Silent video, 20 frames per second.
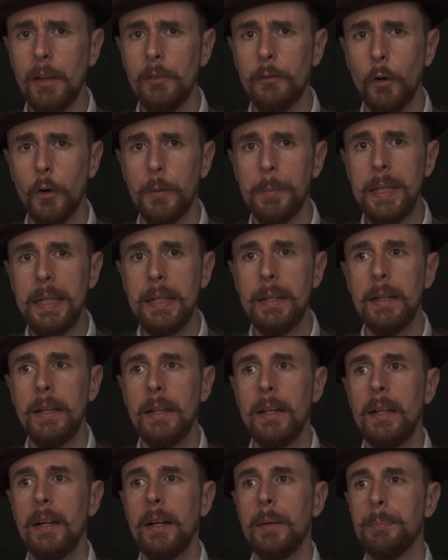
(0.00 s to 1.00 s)
for me,
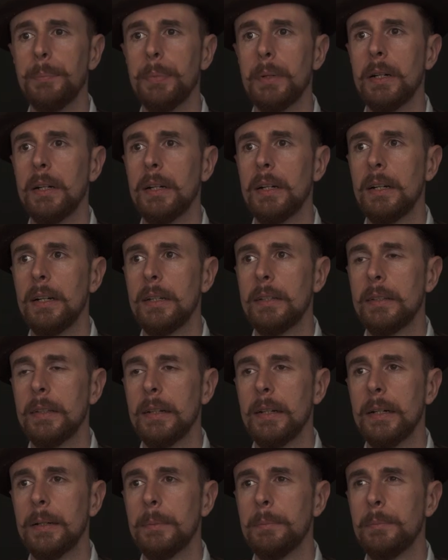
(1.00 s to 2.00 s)
but
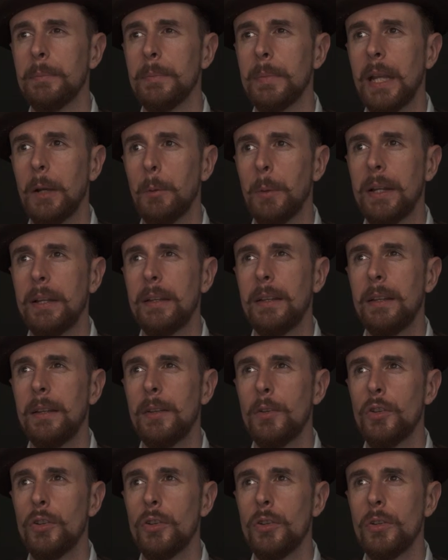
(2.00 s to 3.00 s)
yeah,
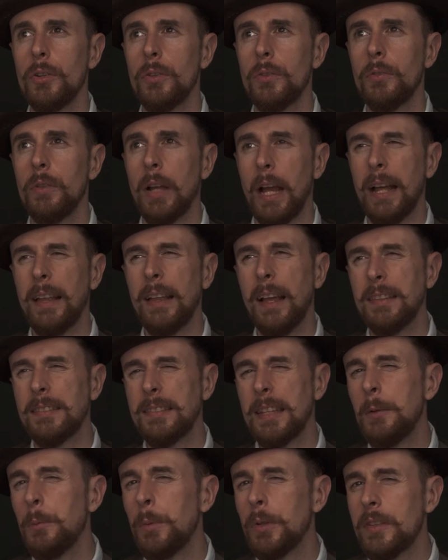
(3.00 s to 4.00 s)
when I
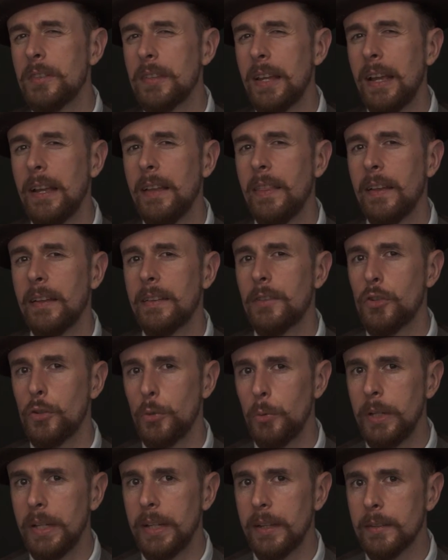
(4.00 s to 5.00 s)
still would say that
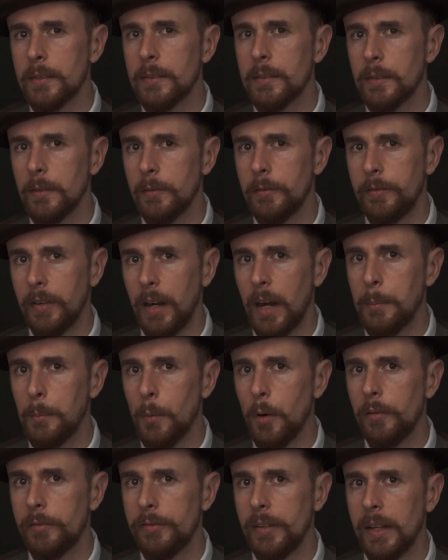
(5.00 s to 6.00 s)
shooting is far
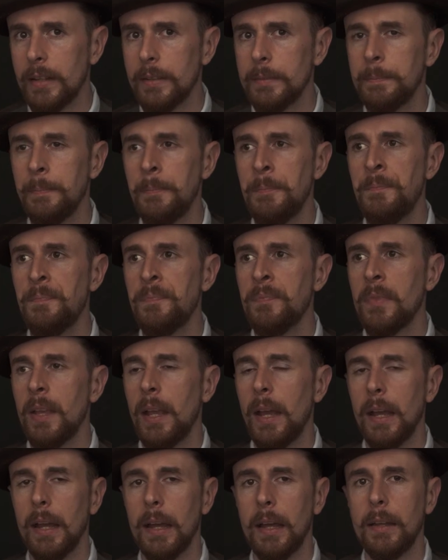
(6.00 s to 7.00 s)
more fun,
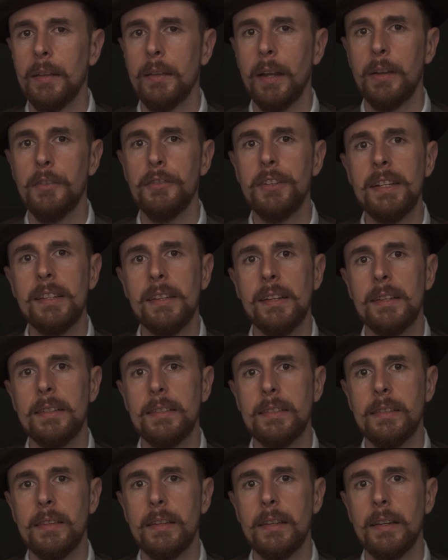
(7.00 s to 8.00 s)
and I
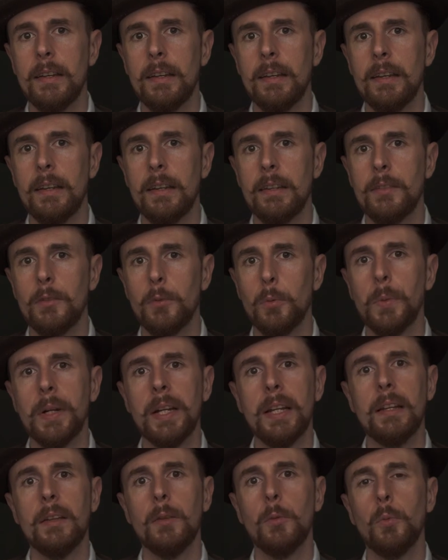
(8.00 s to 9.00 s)
realized that
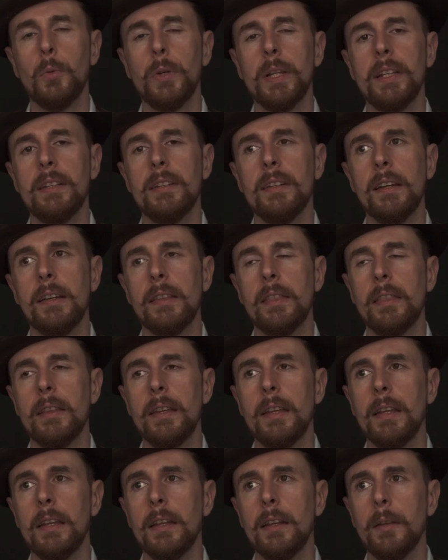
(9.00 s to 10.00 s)
when we did
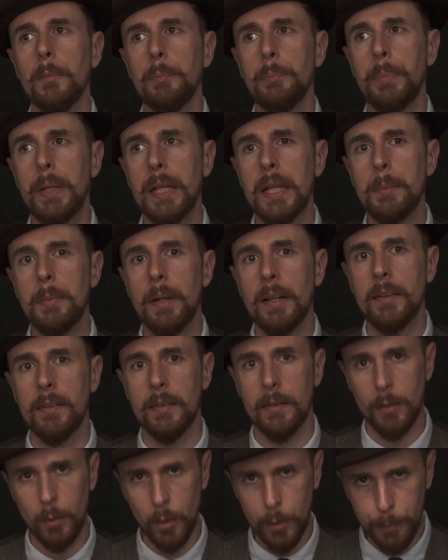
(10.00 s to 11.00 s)
the Peaky
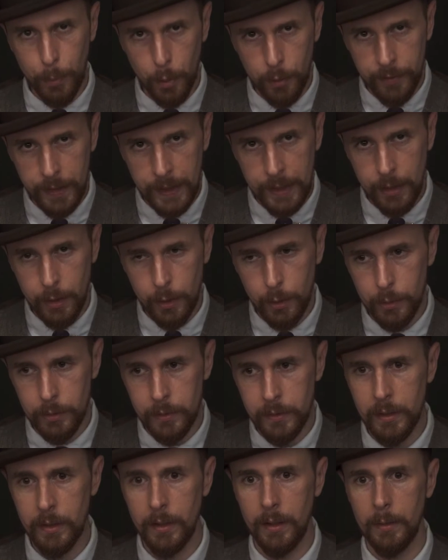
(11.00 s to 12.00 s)
Blinders lookbook
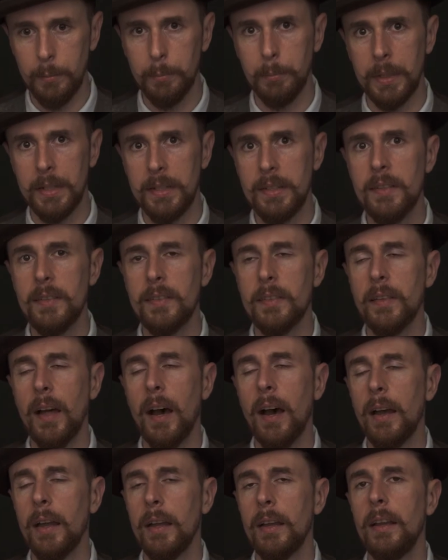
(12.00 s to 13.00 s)
videos, Matthias and
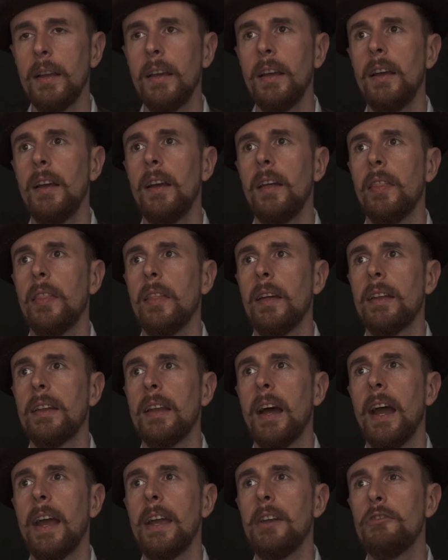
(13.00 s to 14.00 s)
I, that
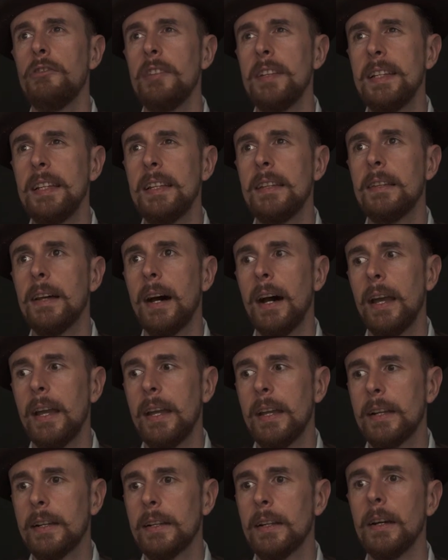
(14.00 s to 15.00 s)
I really
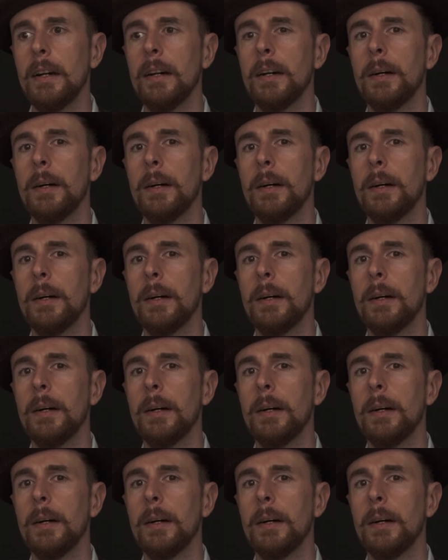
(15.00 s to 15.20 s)
like